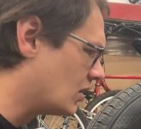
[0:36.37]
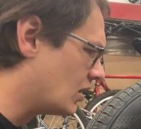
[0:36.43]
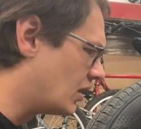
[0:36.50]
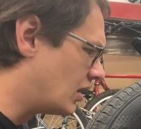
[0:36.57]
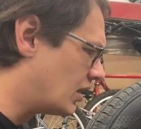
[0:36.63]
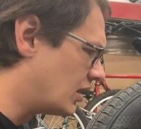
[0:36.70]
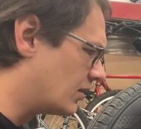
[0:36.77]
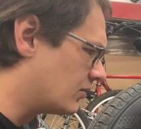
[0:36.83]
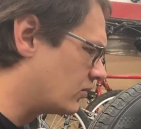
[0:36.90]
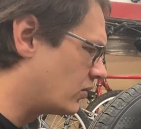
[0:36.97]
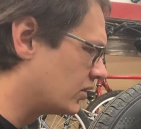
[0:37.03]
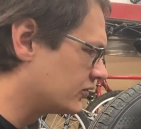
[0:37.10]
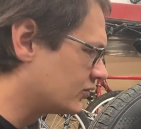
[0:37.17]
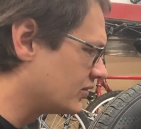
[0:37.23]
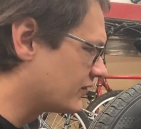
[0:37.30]

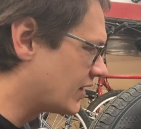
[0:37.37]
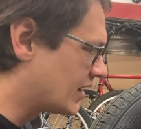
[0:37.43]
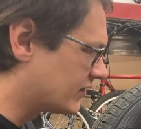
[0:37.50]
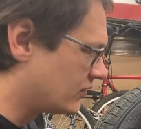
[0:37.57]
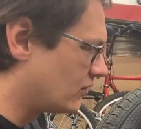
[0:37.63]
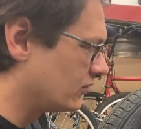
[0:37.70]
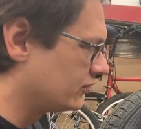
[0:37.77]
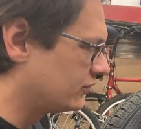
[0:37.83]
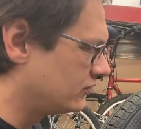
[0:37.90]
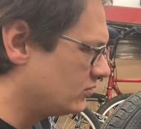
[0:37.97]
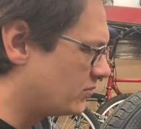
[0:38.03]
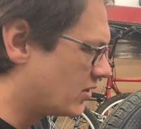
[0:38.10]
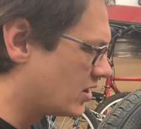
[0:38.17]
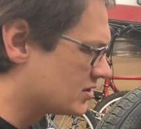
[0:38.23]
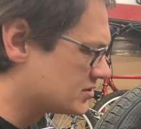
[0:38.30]
Once we've got those two
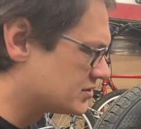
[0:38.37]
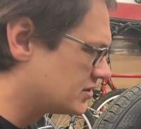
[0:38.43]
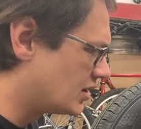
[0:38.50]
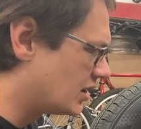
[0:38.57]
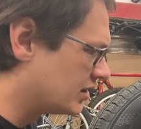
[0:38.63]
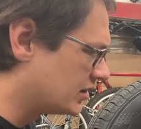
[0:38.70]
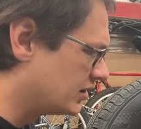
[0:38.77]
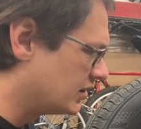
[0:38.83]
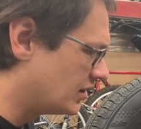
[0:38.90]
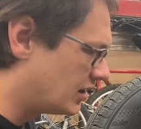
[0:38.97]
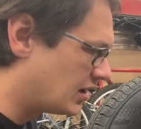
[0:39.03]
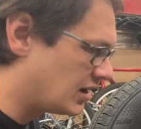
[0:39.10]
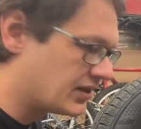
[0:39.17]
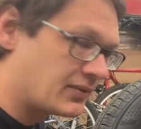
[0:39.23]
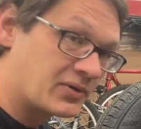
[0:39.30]
parts done,
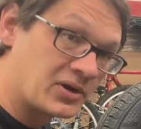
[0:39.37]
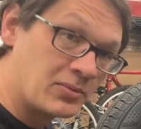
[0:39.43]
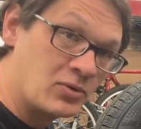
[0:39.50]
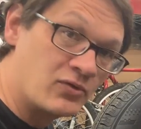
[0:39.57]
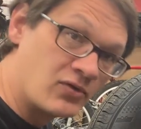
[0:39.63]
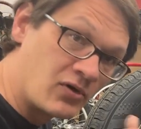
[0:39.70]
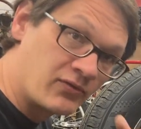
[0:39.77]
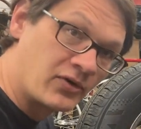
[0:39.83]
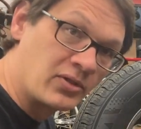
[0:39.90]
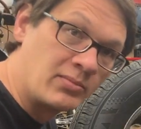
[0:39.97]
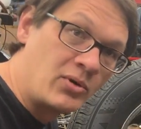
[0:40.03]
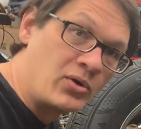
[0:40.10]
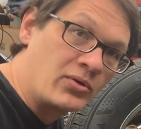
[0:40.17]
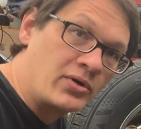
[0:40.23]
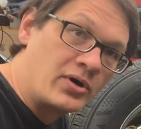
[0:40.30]
then we can move over to the
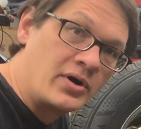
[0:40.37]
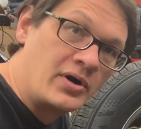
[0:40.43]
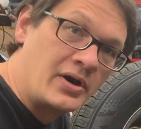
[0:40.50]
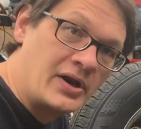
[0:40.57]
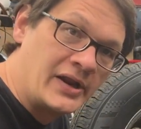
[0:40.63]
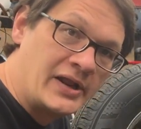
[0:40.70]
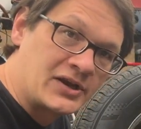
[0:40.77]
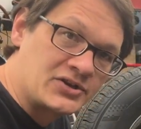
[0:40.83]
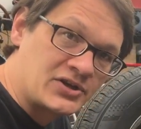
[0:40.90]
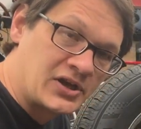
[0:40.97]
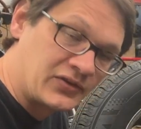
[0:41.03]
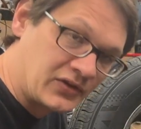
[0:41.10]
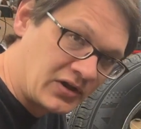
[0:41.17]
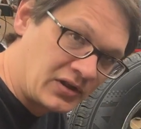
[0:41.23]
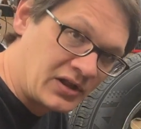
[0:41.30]
motor and actually
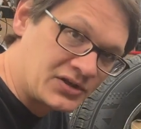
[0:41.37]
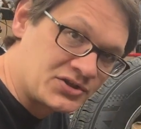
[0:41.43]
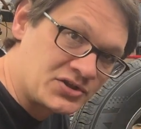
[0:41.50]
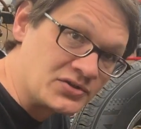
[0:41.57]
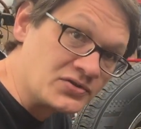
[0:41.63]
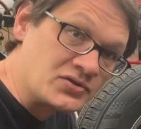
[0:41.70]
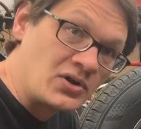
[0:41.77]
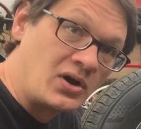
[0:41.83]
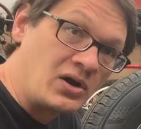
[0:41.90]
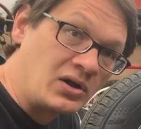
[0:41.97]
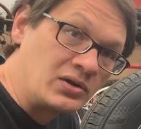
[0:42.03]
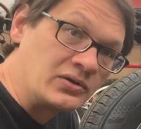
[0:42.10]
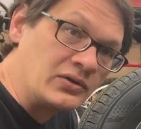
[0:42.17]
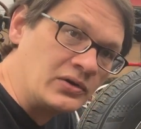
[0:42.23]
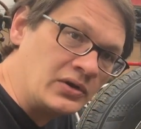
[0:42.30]
get the clutch
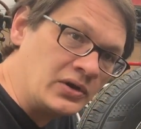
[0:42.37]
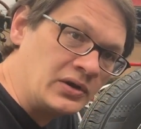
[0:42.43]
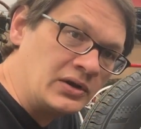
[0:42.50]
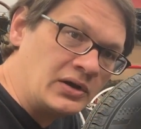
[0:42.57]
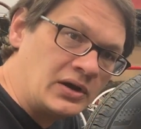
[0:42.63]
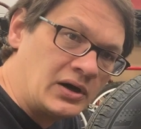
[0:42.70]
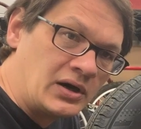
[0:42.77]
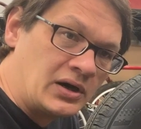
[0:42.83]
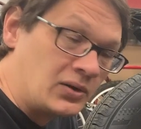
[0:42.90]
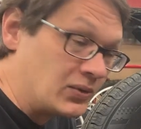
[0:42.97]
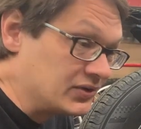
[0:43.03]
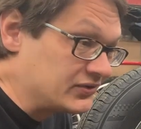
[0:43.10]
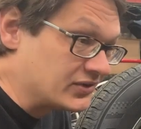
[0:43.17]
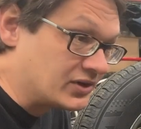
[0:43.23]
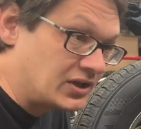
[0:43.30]
installed.
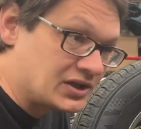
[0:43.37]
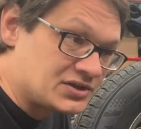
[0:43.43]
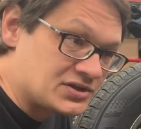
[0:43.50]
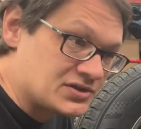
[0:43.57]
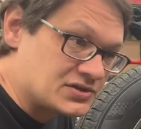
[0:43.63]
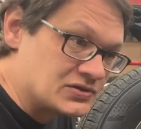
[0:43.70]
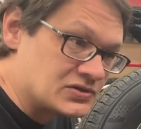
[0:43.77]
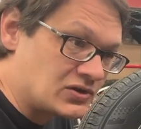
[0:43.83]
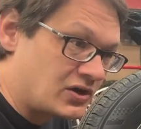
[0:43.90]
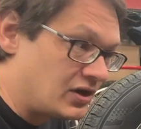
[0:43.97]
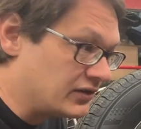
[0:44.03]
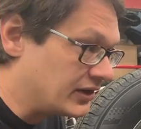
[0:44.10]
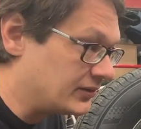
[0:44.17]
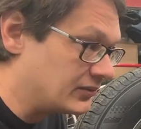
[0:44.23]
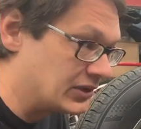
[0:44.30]
Once the clutch is
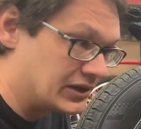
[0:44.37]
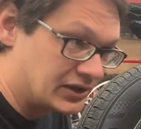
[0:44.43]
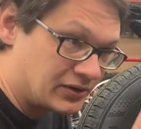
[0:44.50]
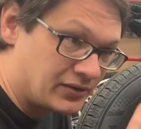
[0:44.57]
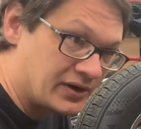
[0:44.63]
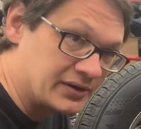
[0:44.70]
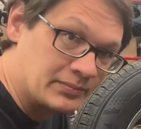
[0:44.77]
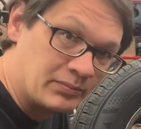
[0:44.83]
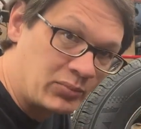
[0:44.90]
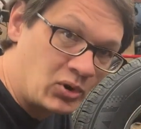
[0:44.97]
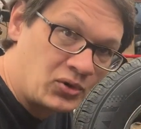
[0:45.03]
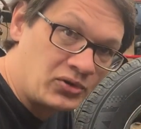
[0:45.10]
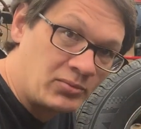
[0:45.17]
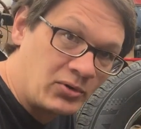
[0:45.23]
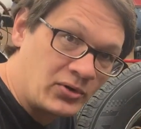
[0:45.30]
installed, then we can go ahead and
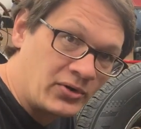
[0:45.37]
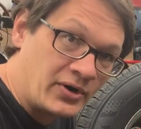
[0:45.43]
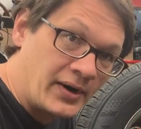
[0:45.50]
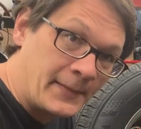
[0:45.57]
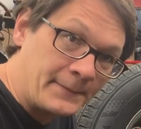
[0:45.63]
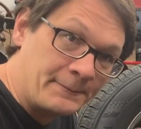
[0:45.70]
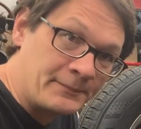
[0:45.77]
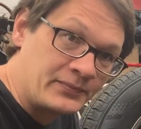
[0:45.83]
bolt the motor up.